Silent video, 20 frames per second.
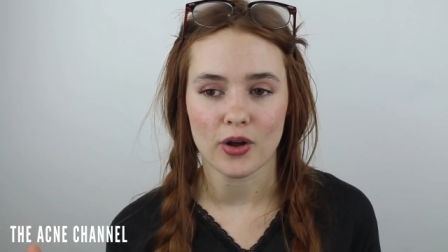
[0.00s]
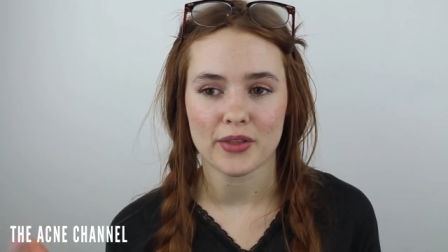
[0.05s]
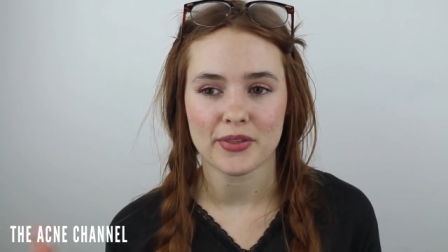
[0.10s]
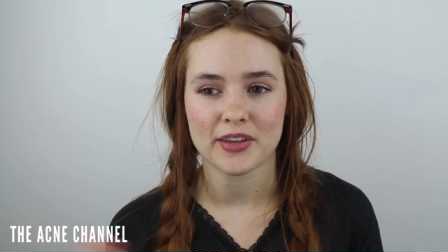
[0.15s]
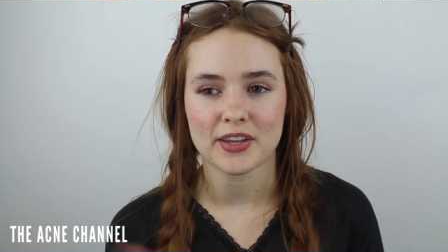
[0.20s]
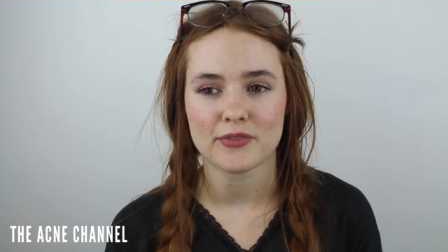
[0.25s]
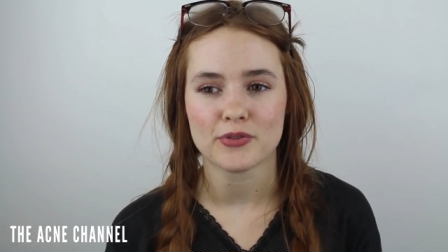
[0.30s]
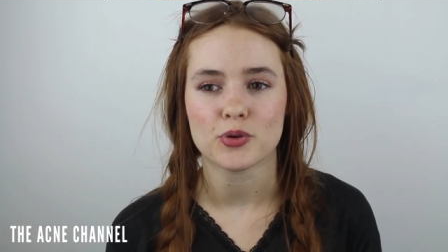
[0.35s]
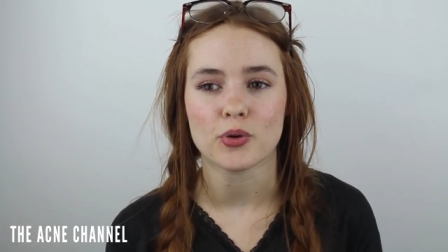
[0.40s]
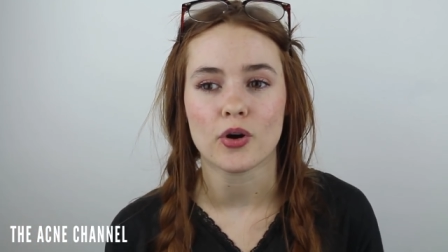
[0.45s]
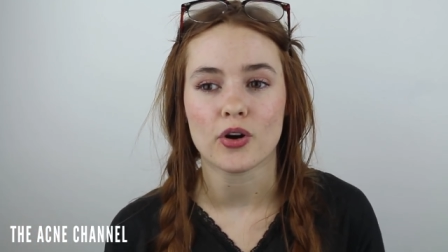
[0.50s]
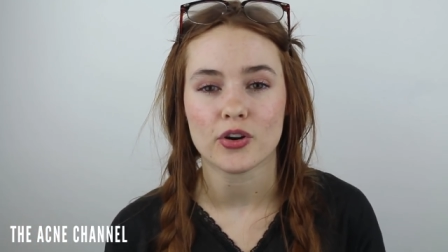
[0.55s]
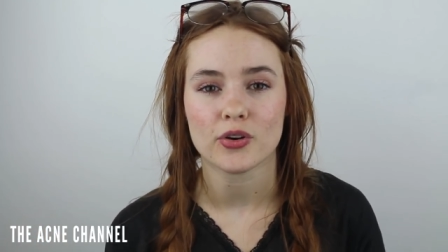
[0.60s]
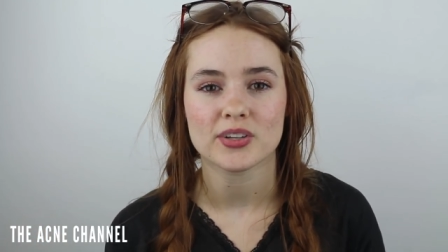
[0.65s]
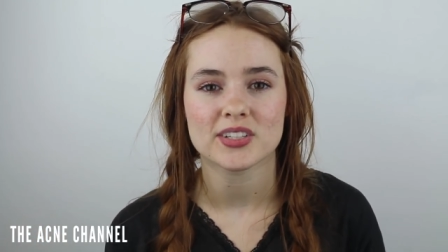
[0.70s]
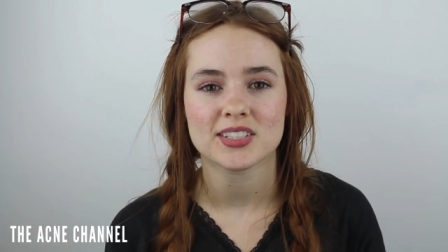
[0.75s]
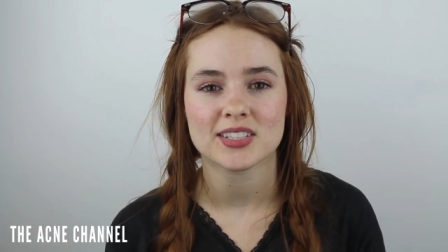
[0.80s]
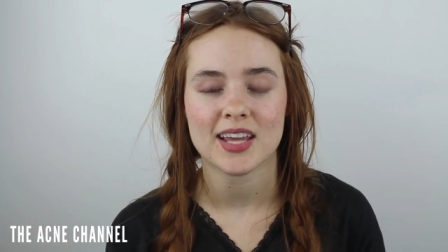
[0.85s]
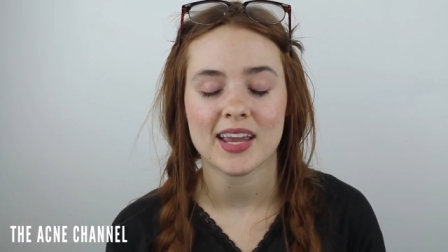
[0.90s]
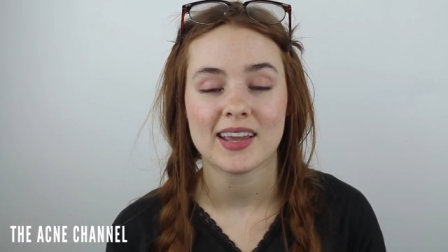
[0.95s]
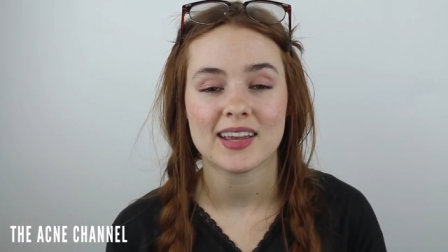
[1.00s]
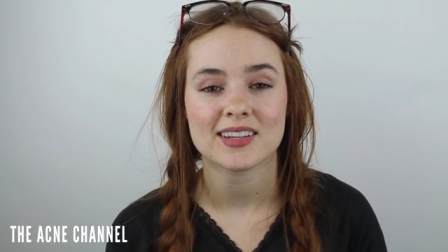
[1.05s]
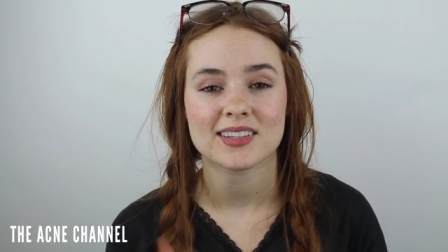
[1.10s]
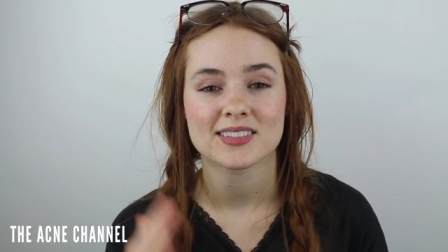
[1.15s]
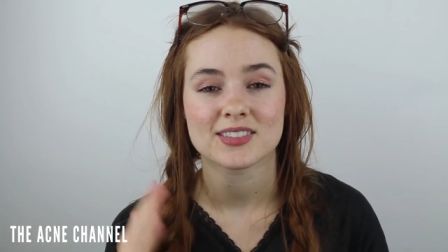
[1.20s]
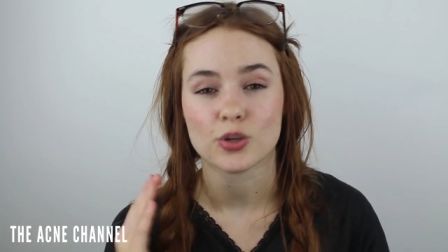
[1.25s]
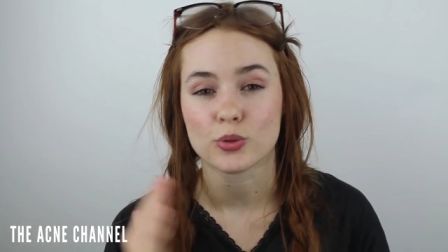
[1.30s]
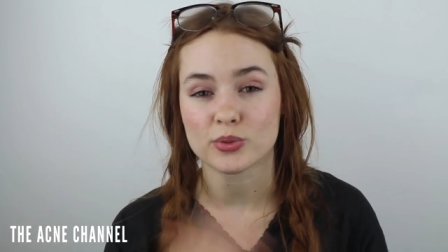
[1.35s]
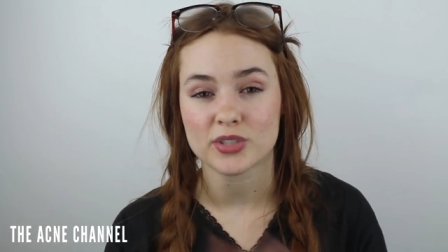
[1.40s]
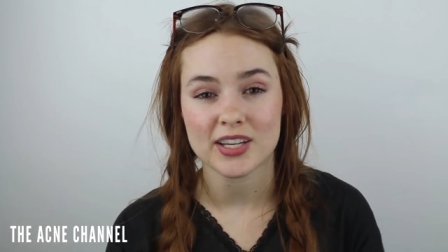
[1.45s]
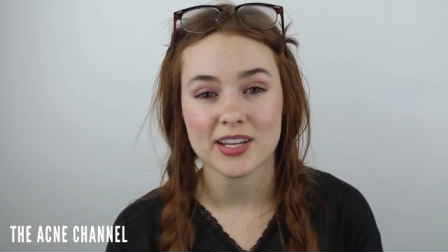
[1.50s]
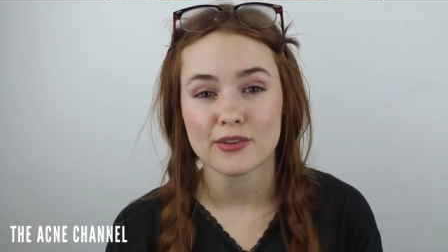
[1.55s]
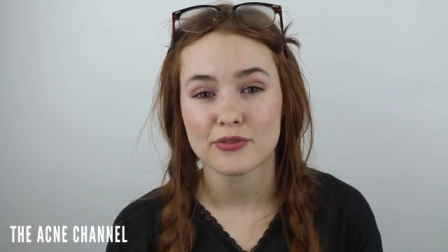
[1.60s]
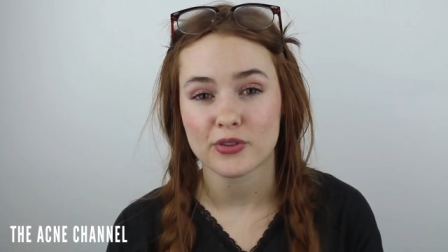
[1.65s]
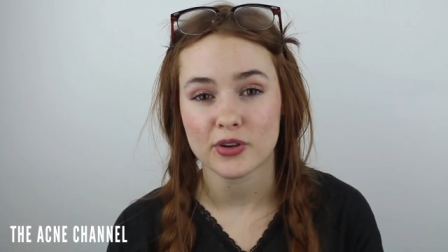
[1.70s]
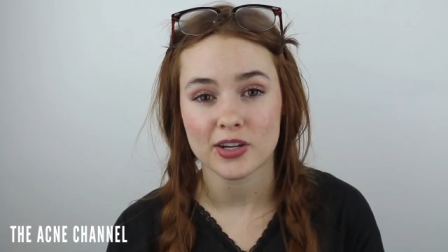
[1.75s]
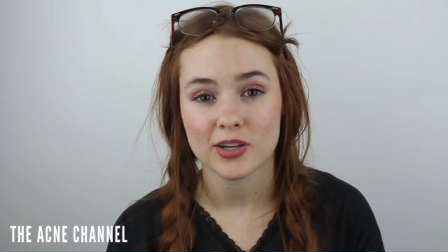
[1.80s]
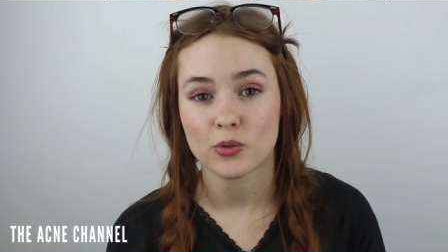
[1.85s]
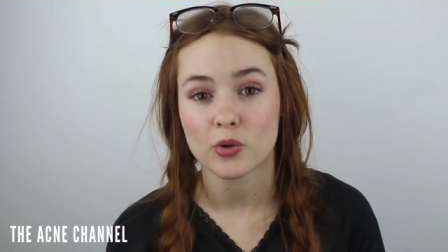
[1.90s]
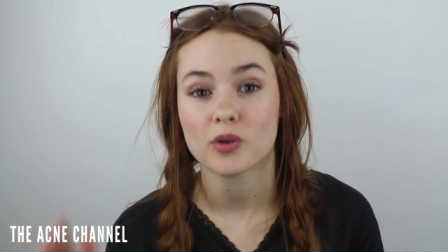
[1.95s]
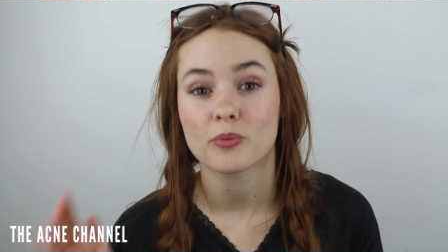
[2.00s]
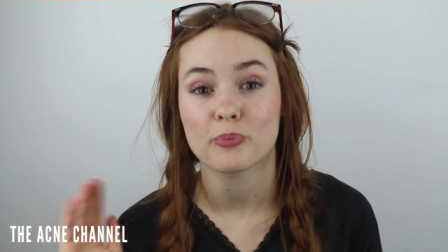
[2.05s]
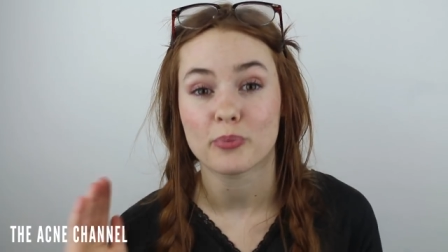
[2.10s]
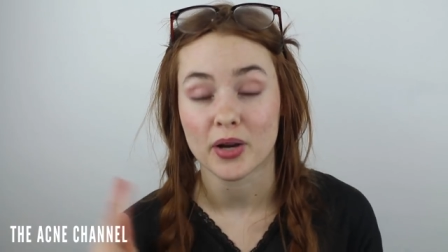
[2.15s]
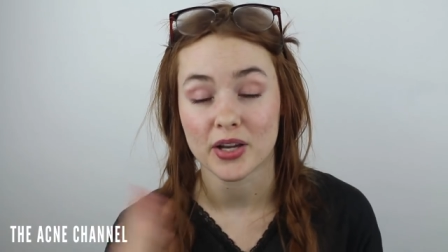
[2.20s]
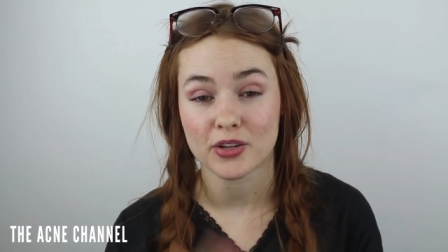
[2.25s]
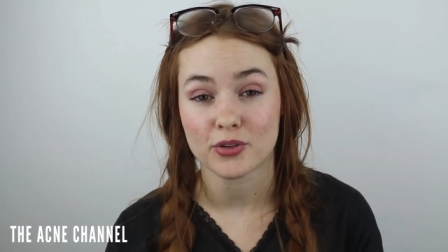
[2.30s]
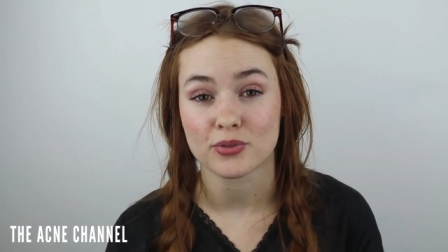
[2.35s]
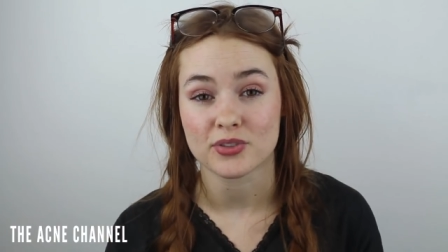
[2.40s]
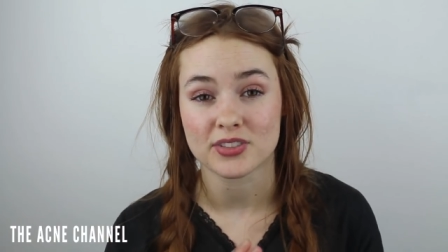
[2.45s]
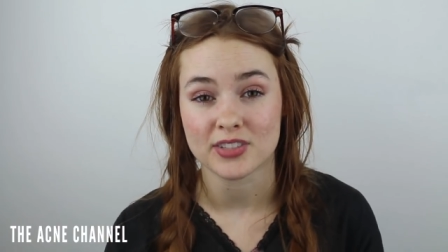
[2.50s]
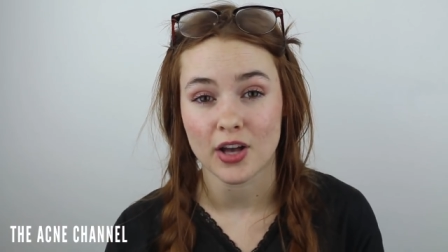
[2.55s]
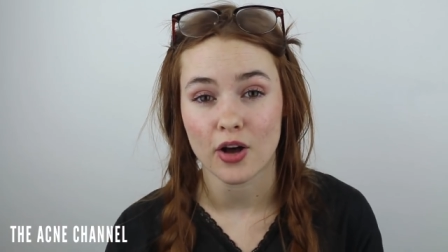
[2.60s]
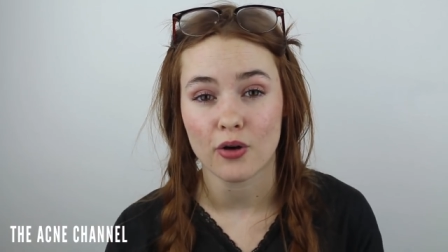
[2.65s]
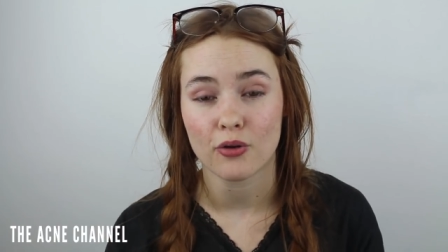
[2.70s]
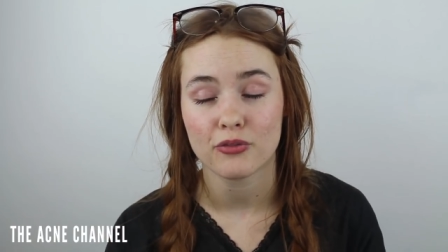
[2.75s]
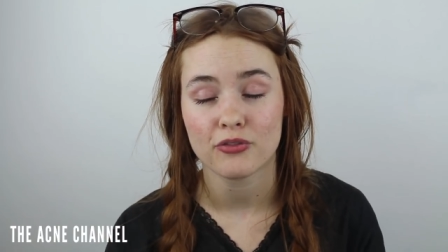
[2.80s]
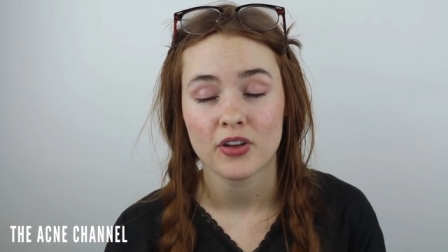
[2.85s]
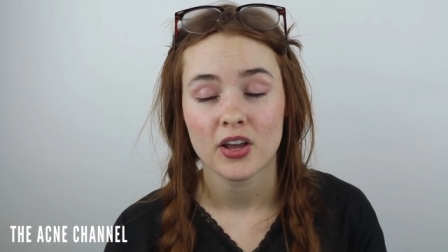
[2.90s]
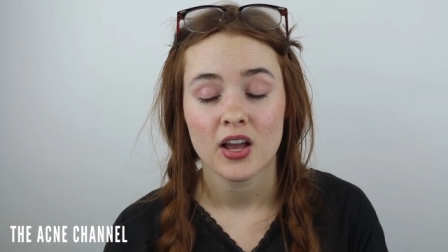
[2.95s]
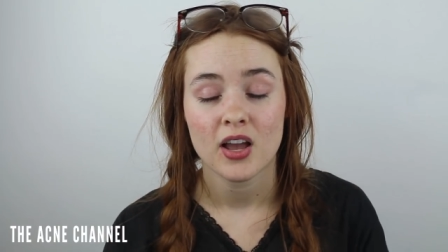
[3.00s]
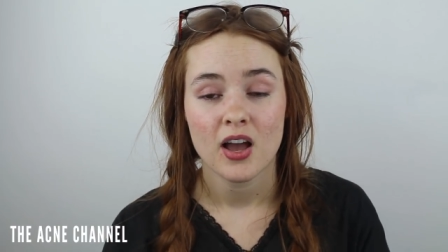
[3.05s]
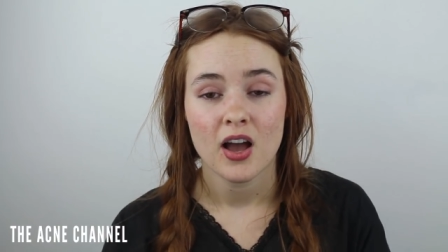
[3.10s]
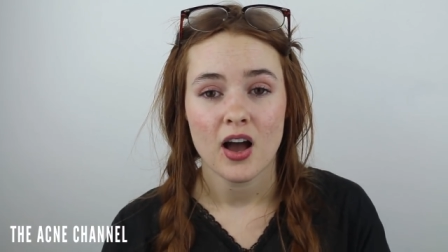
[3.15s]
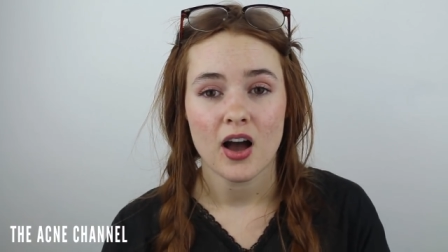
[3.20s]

I think if you are going to take it, don't take it for anyone but yourself.